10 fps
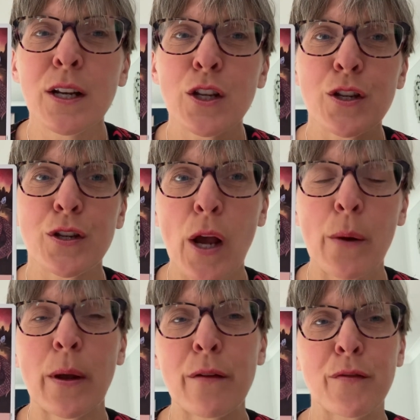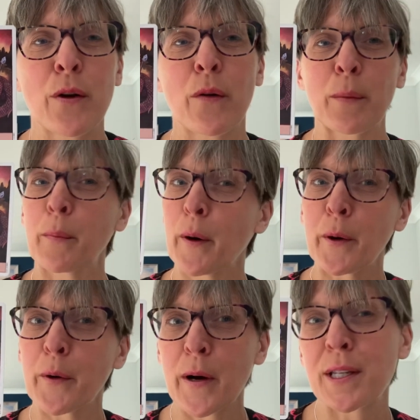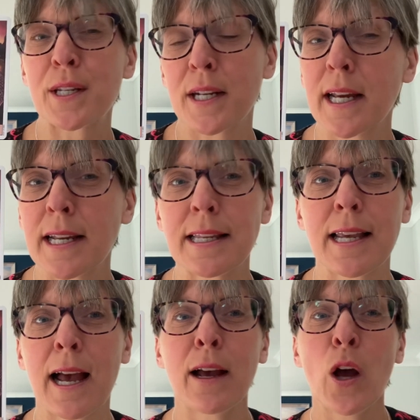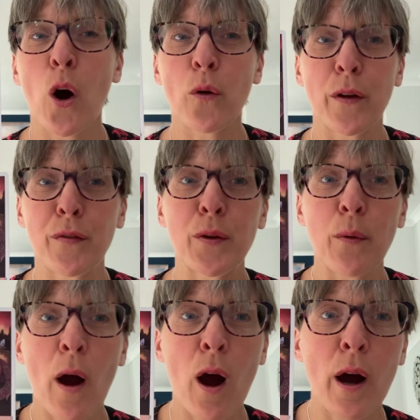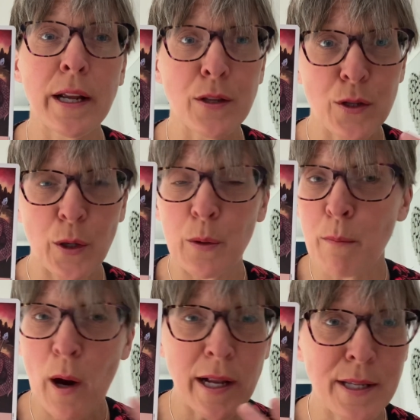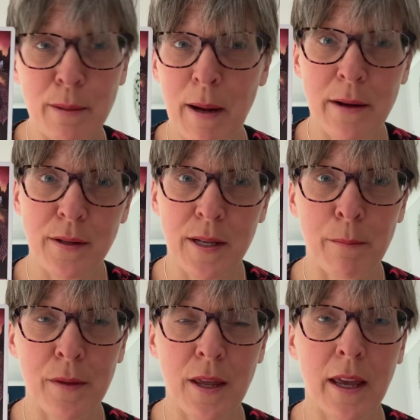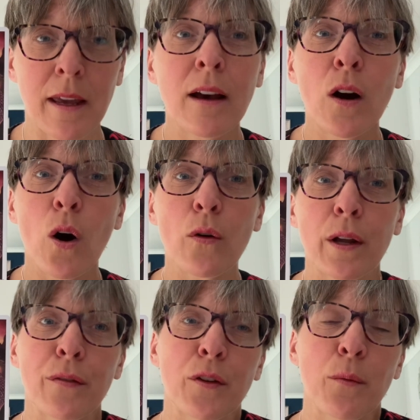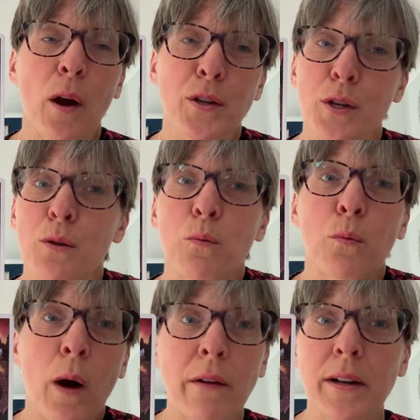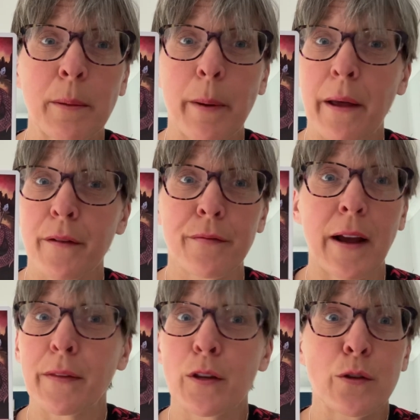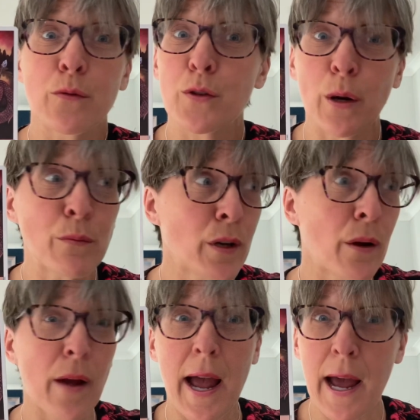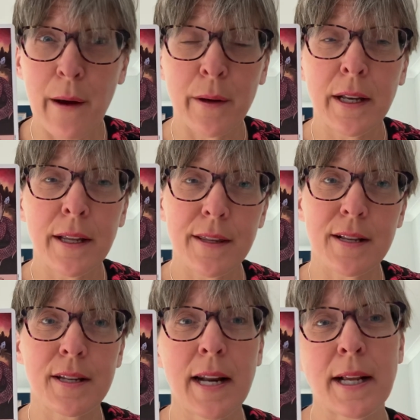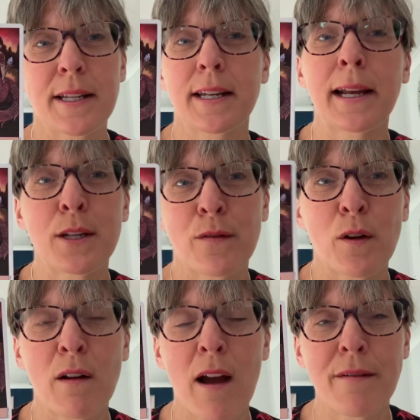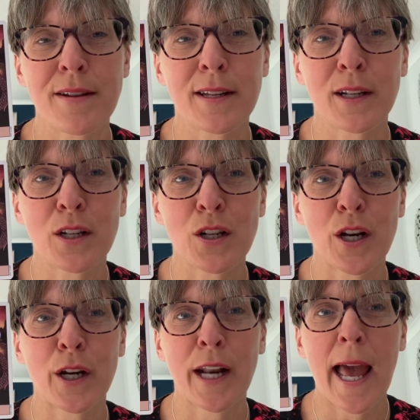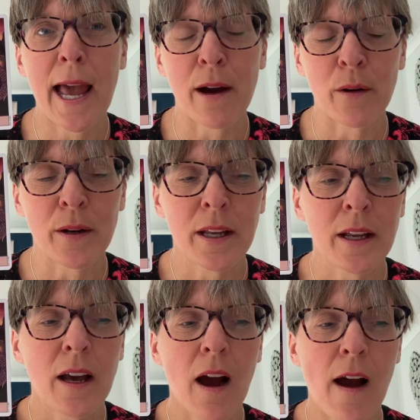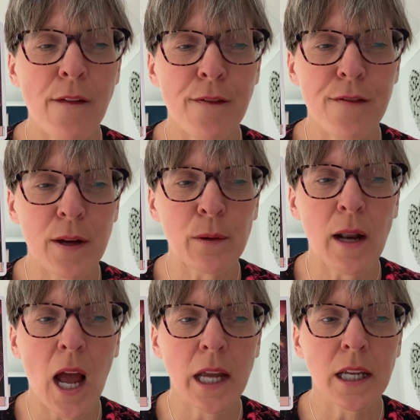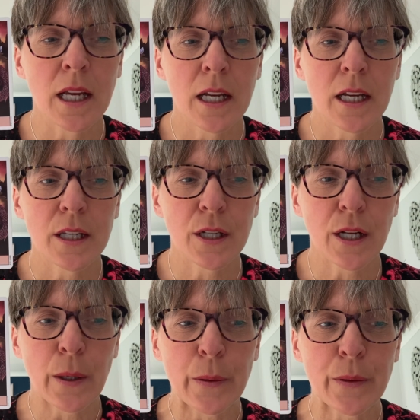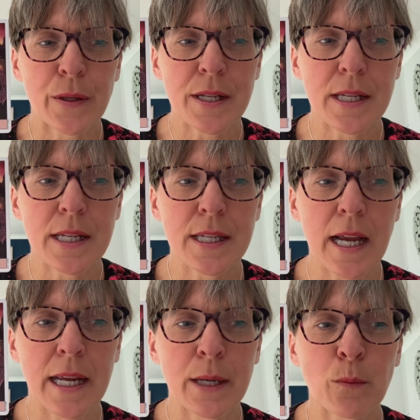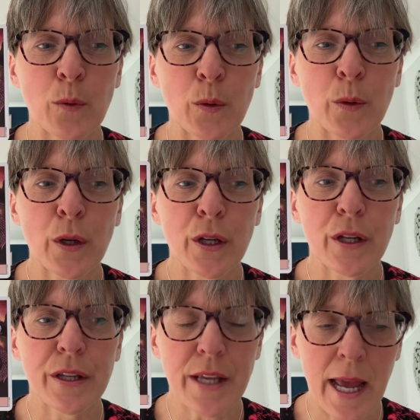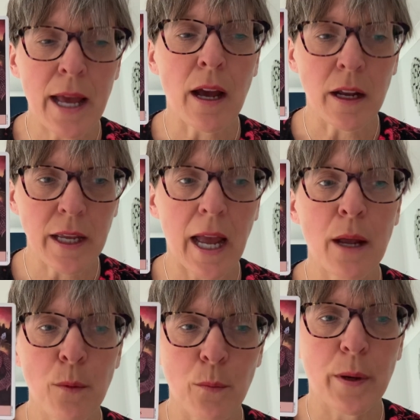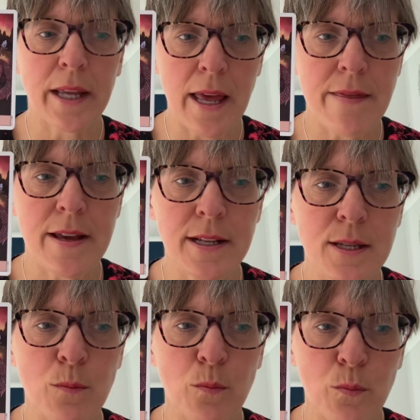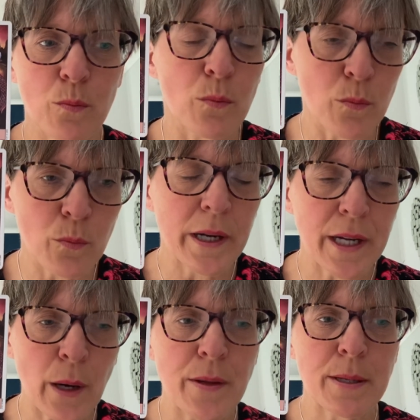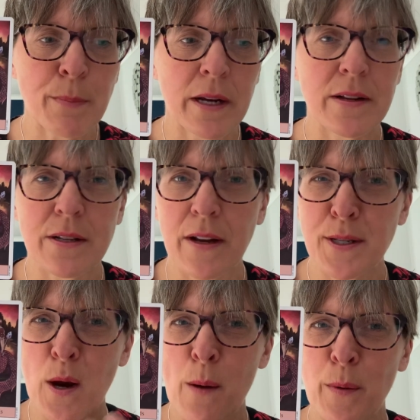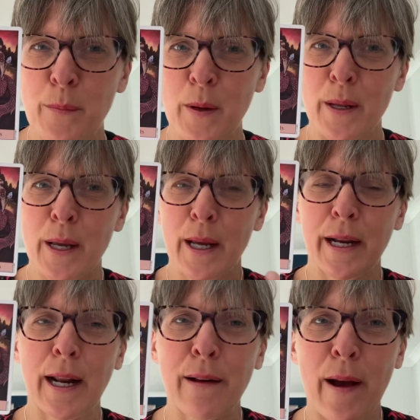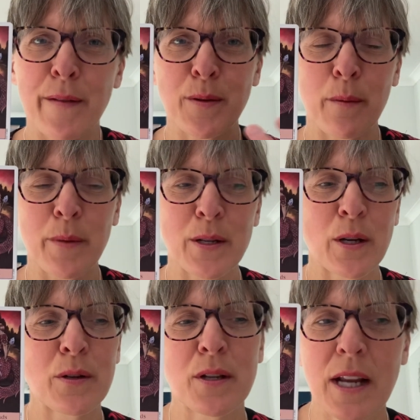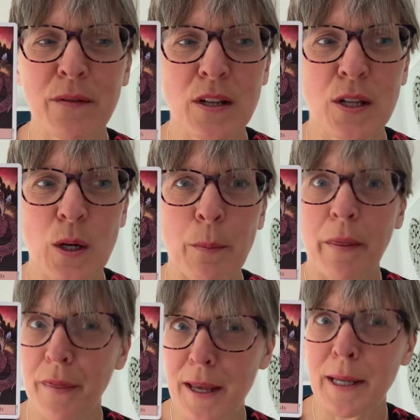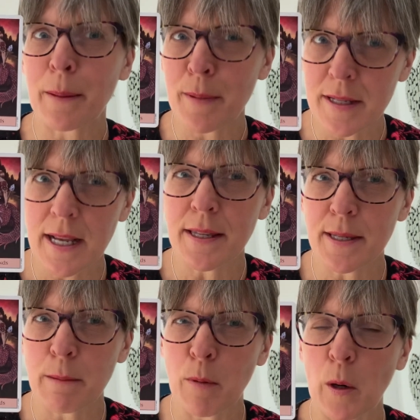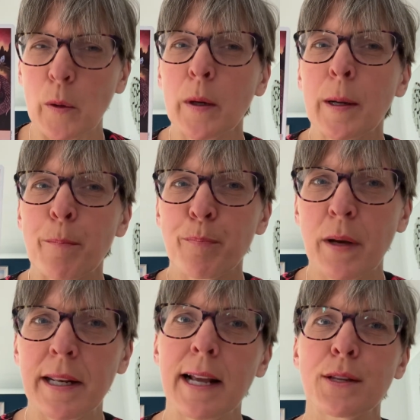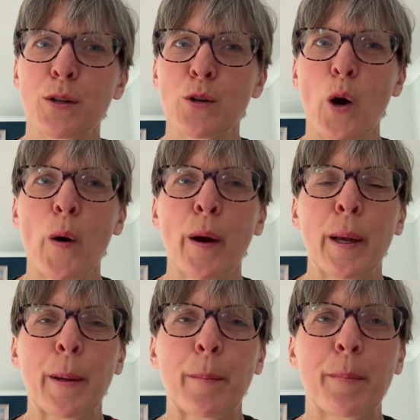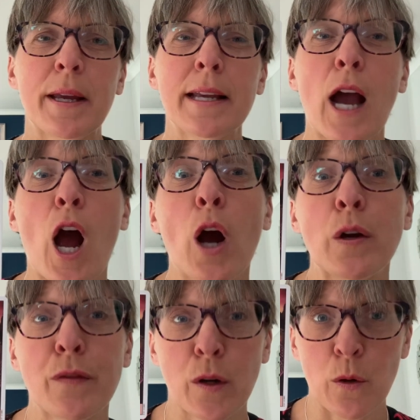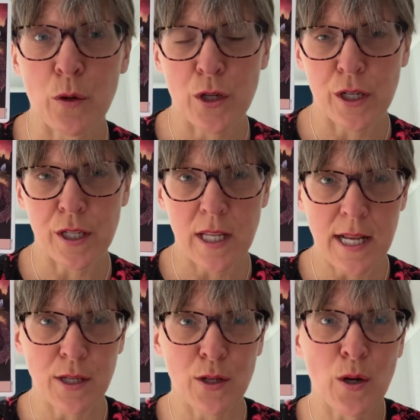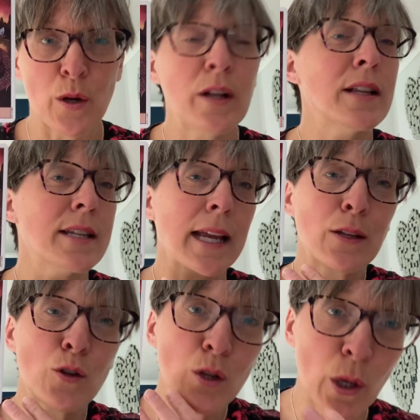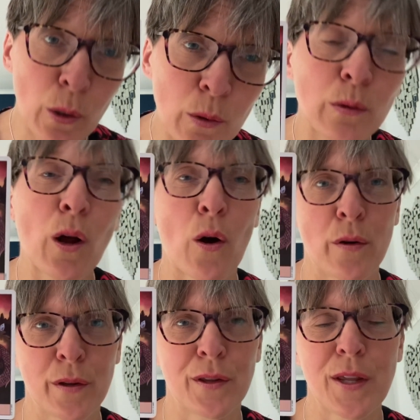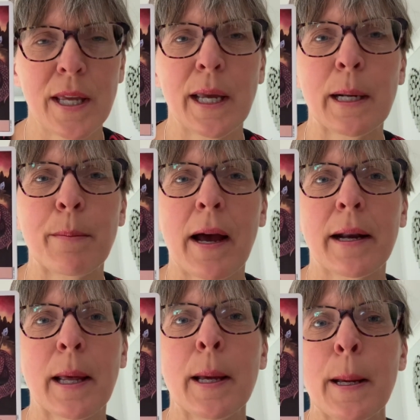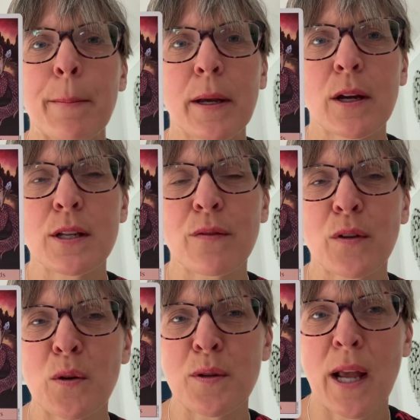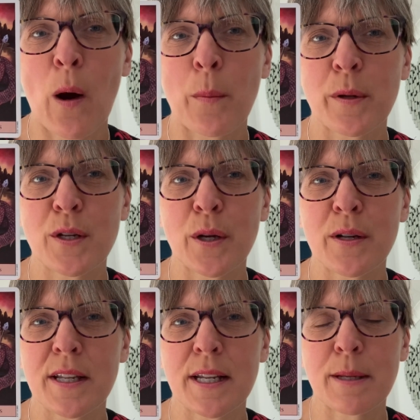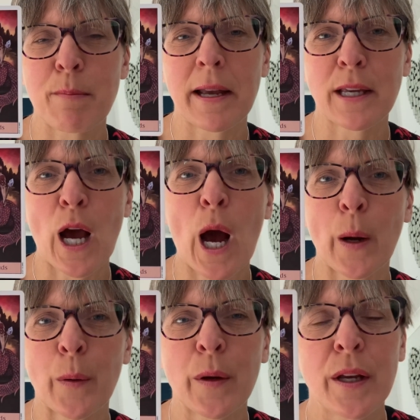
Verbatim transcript: So if you're a procrastinator, or if you are in two minds about something, or if you are just worried about the fact that you don't know how this next stage of your life is going to turn out, I feel like, you know, this is saying, well, yeah, okay, we get this, we know there's periods of our time when we in our lives when we do just have to stop and think and be sensible but let's not be overcautious. Let's not take too long thinking about it because, of course, our opportunities may go.